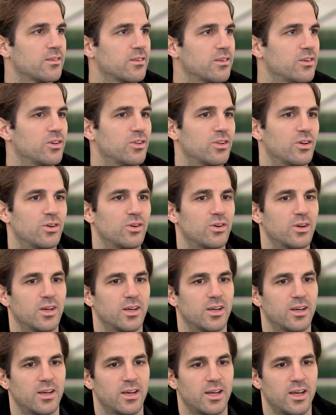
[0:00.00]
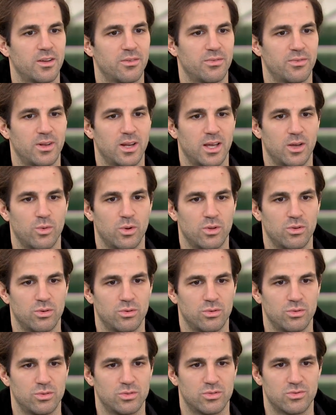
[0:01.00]
you know, I feel I want to
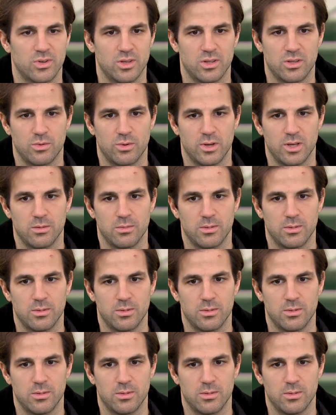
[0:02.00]
do straight away.